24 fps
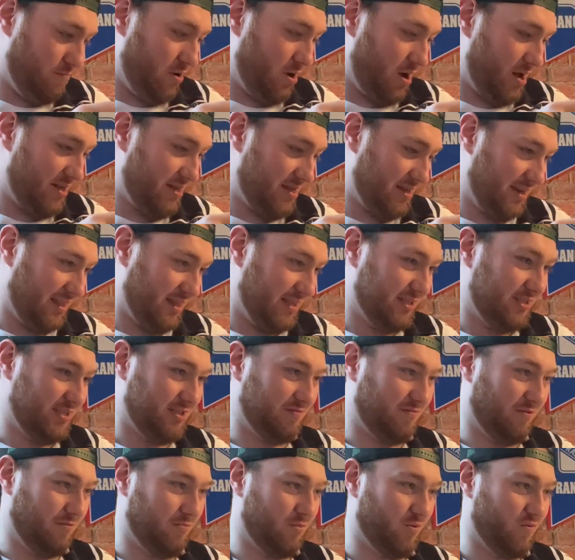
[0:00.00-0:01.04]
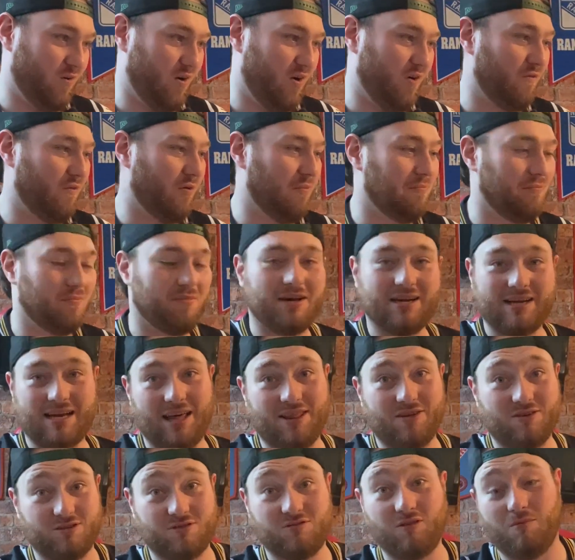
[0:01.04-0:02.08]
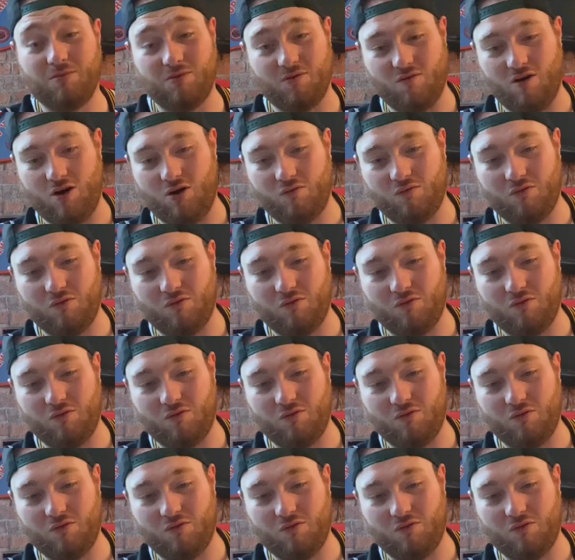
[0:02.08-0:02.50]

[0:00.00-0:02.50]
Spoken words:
Paul. I think this is from the Royal Rumble. I gather it's from the Royal